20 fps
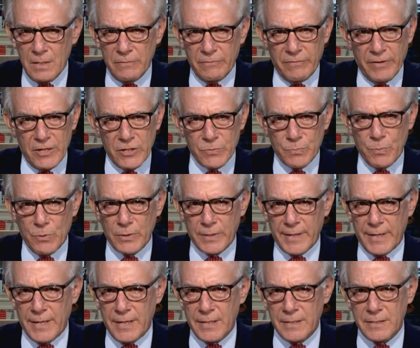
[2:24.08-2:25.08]

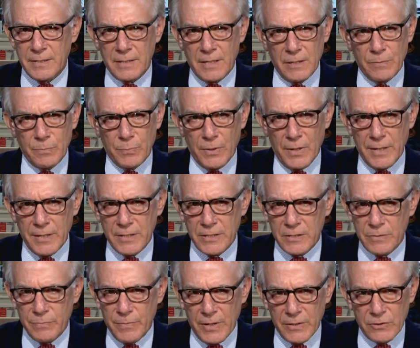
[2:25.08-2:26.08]
Facebook ads they'd
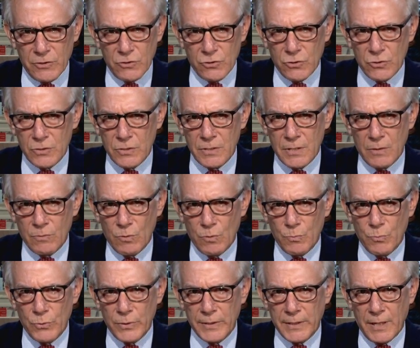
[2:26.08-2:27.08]
placed, messages they were
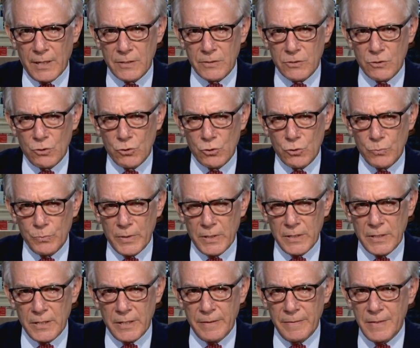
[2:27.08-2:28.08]
putting out on social
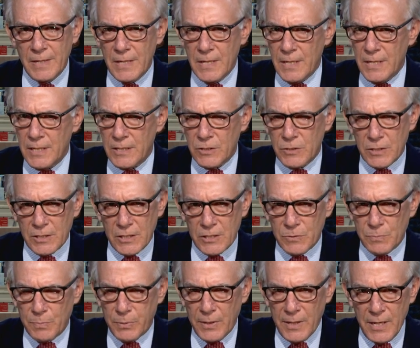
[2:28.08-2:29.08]
media.
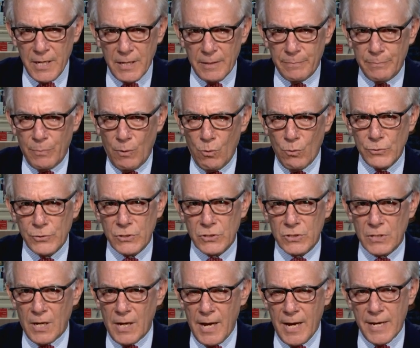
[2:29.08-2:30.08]
It's playing both
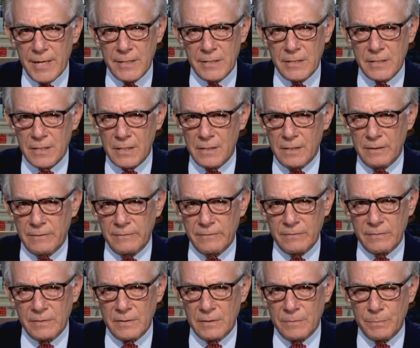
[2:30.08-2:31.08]
sides
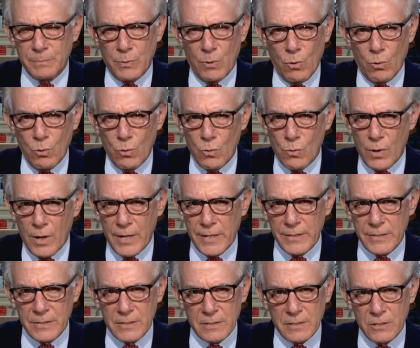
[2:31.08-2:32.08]
of the
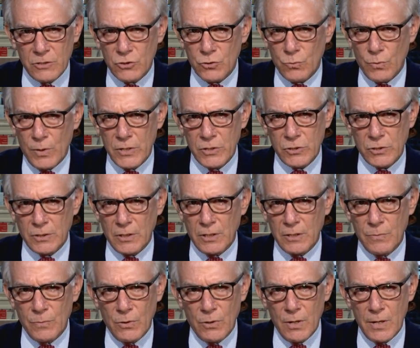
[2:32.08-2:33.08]
polarized situation
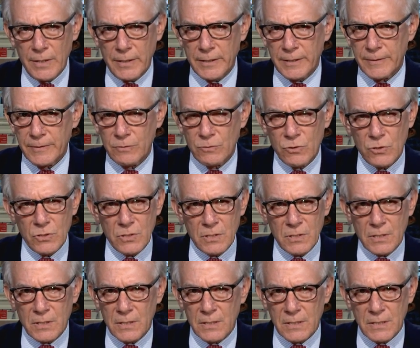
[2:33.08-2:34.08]
in America. You just
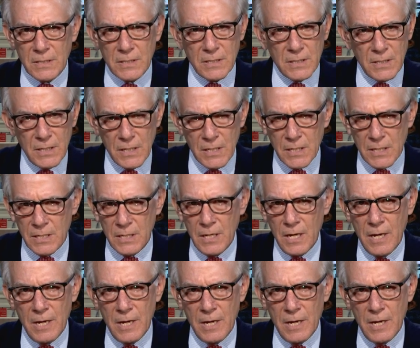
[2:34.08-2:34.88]
can see